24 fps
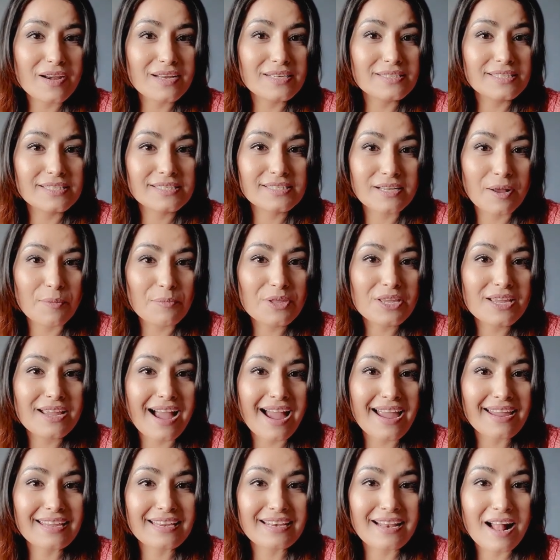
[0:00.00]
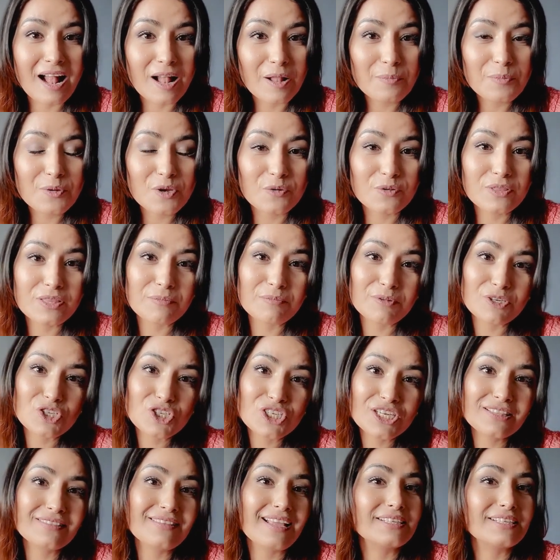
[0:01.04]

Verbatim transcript: Is this something I can help you on the machine?